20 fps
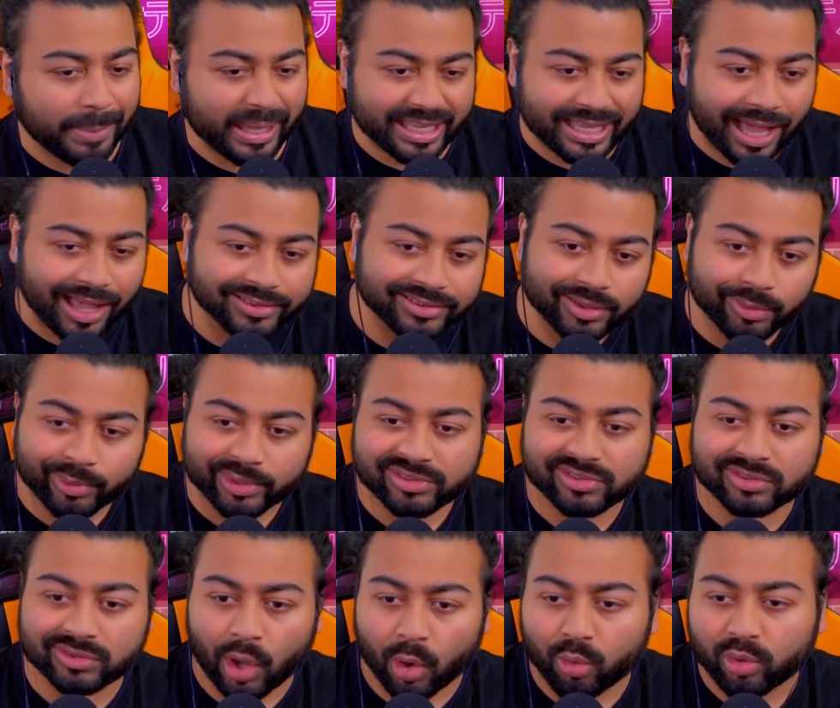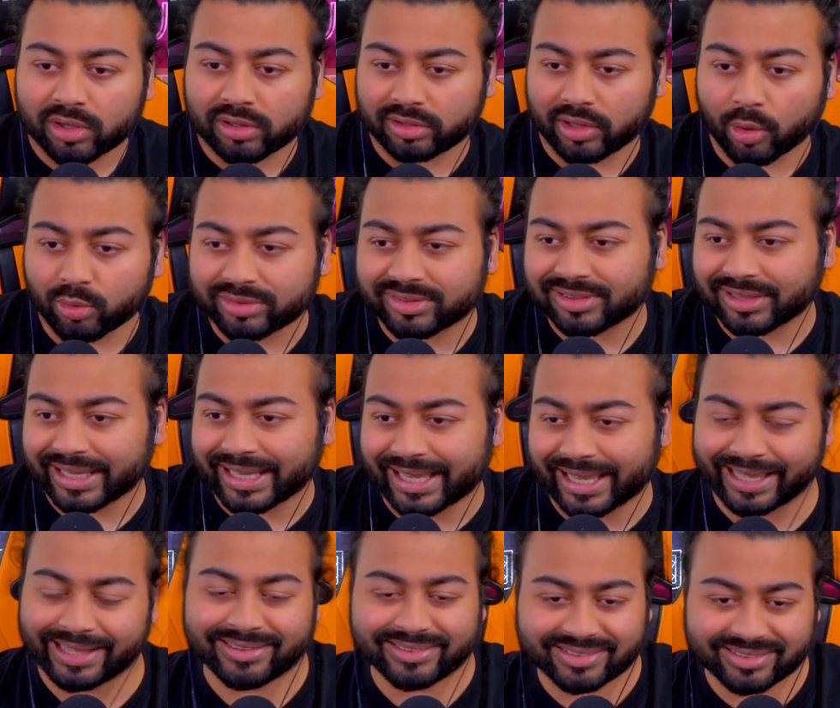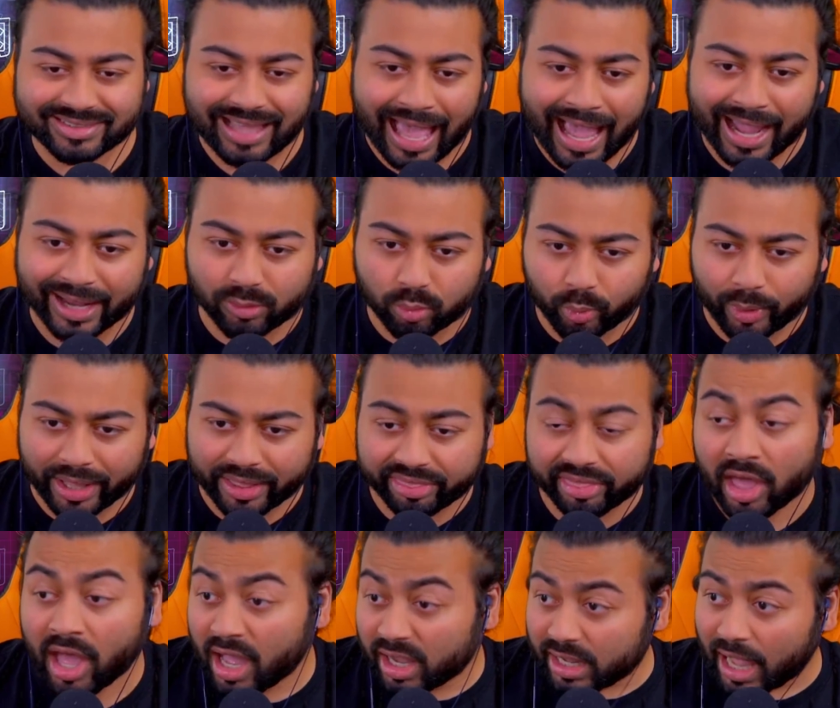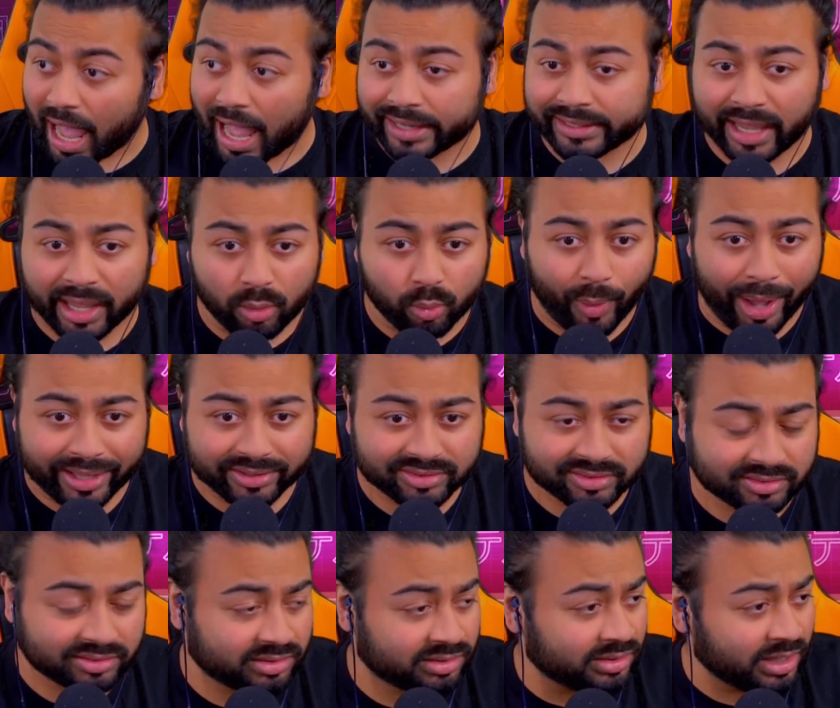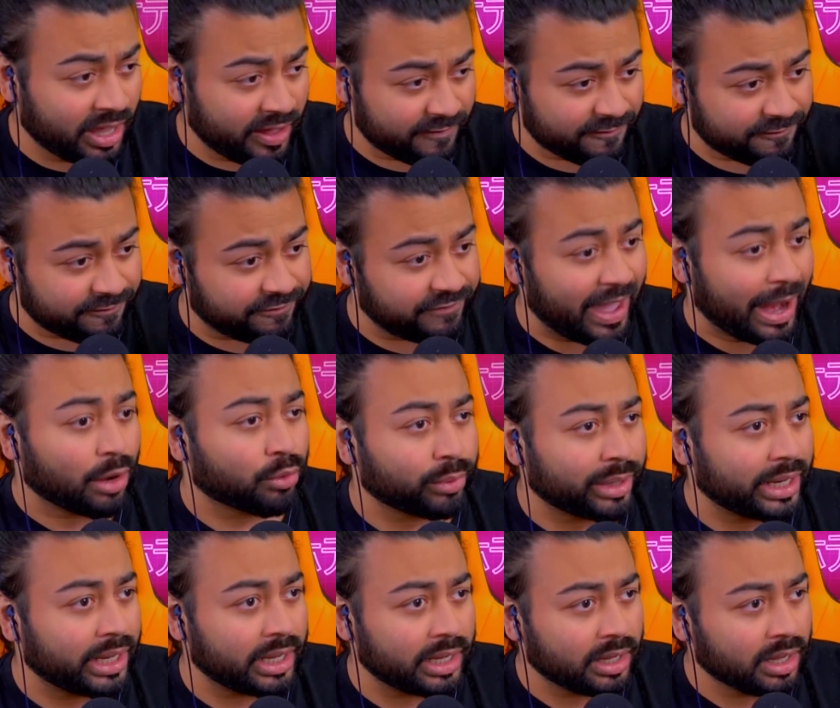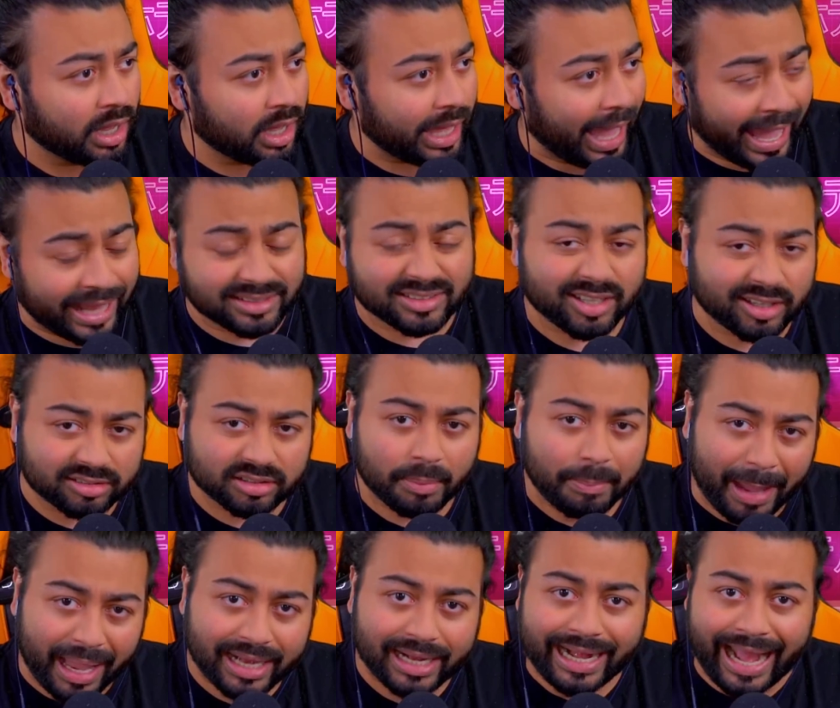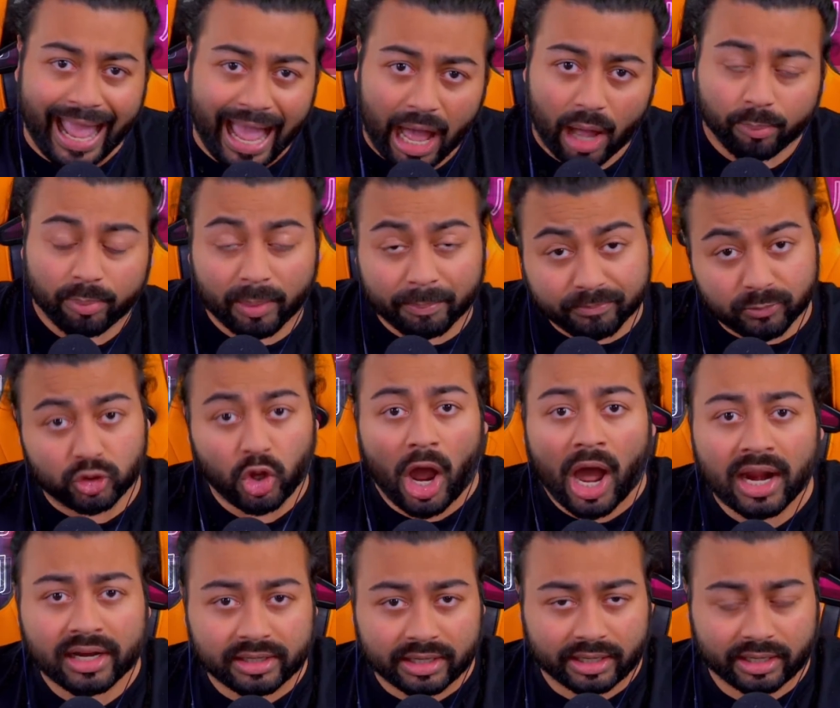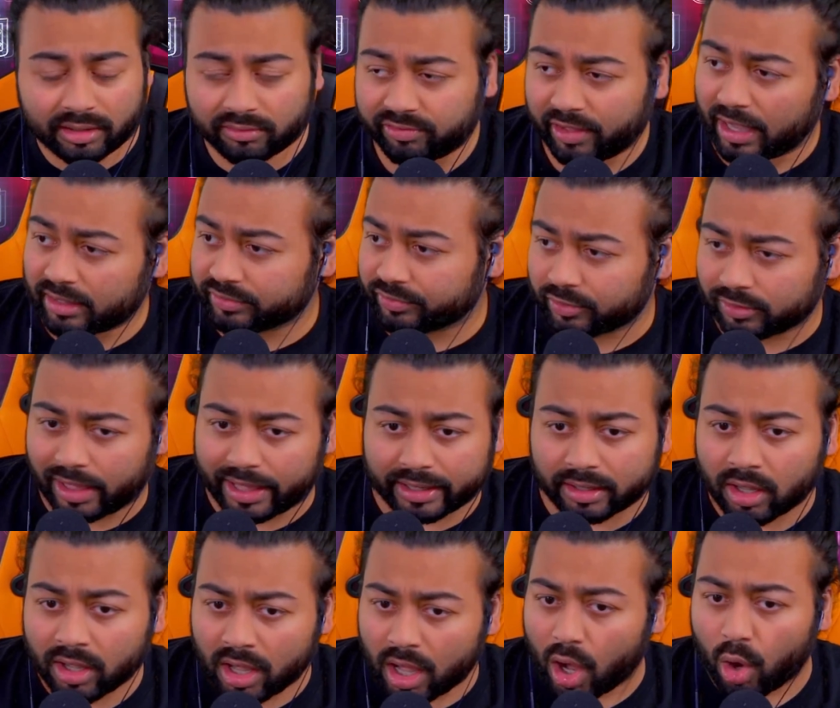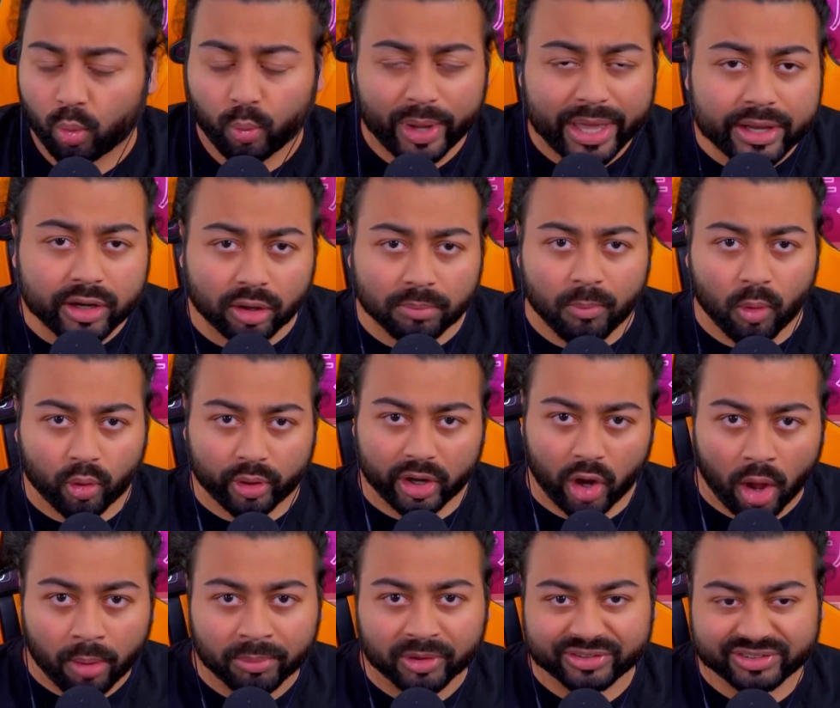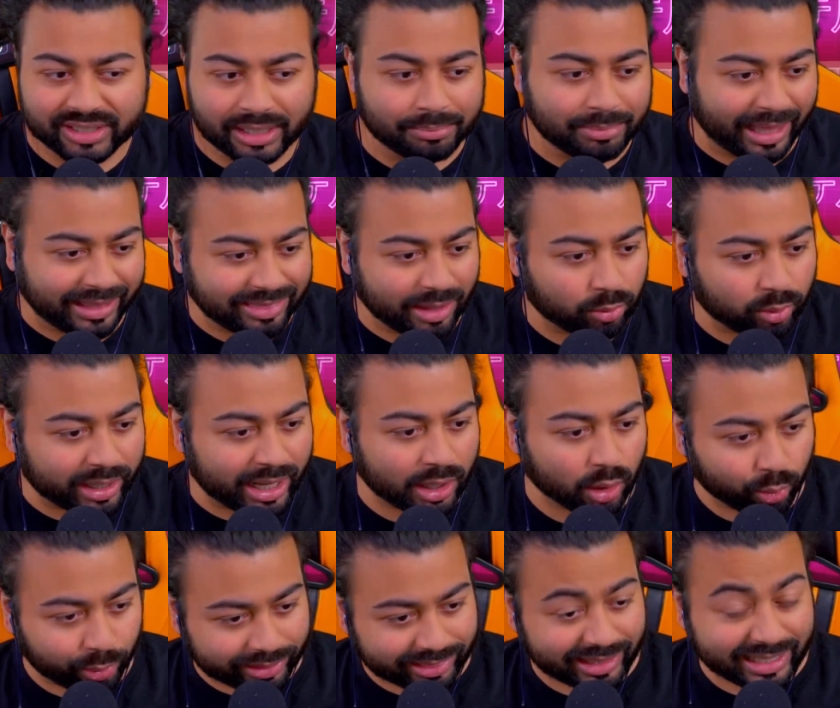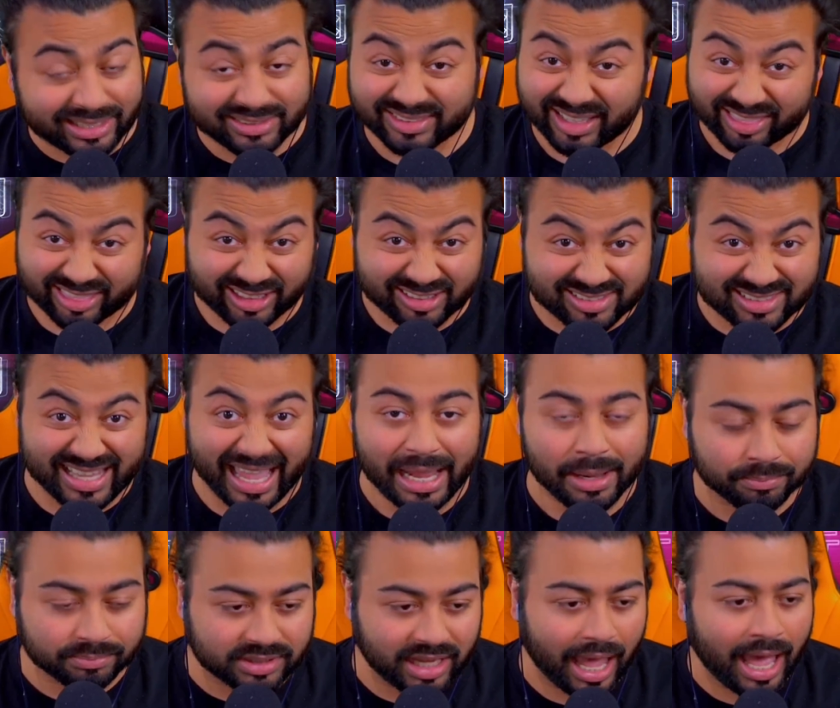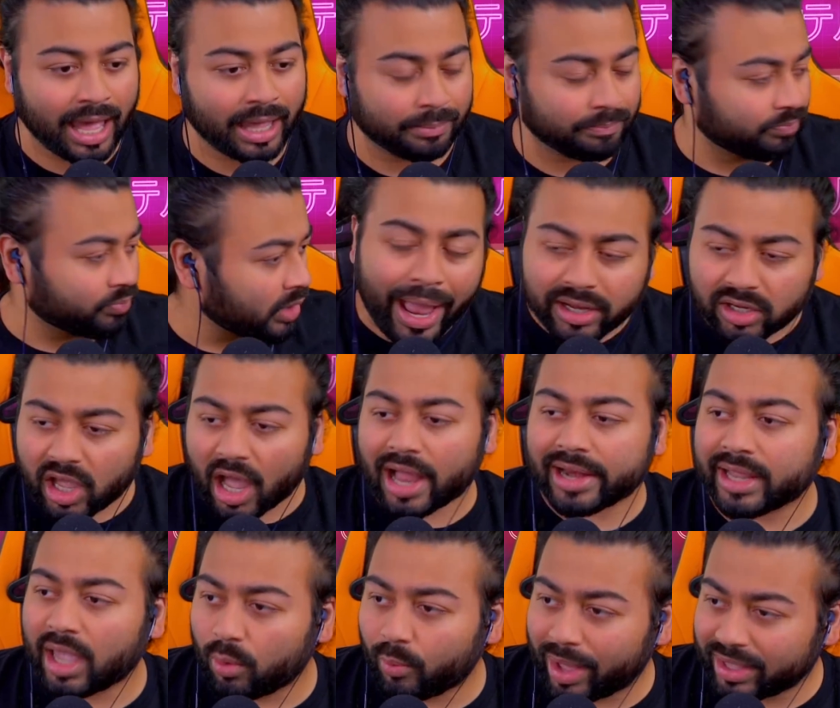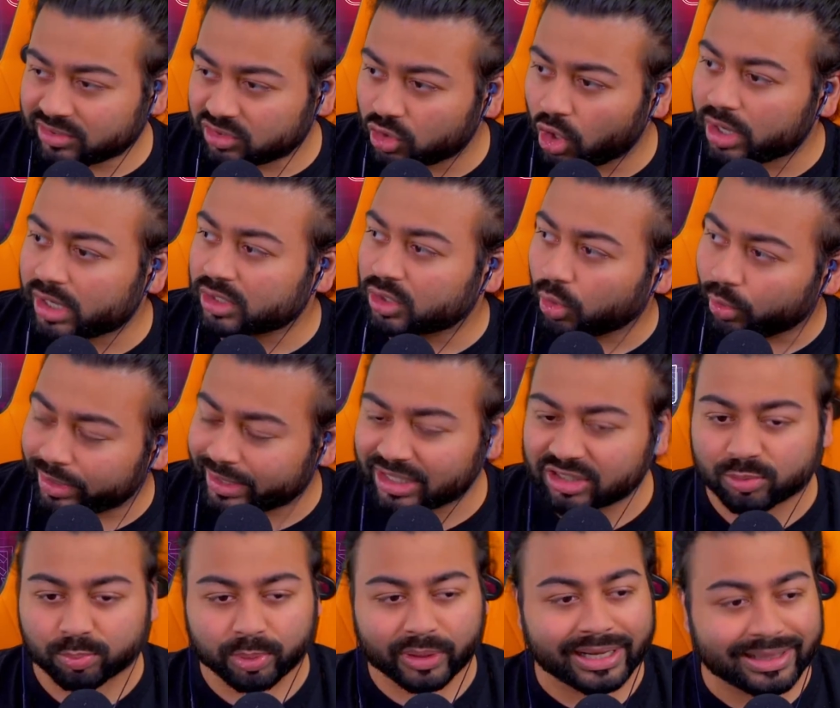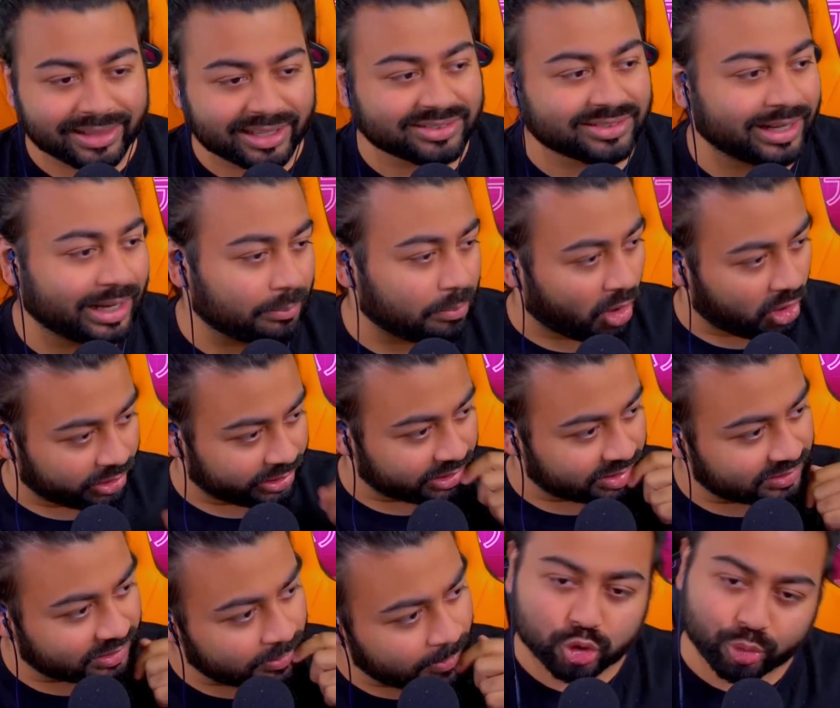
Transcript: because it was so closely inside with Kanye West's very anticipated album, Donda. In fact, for like a week or more, it almost seemed like they were going to release at the same time. When Kanye West started doing his pre-listening parties,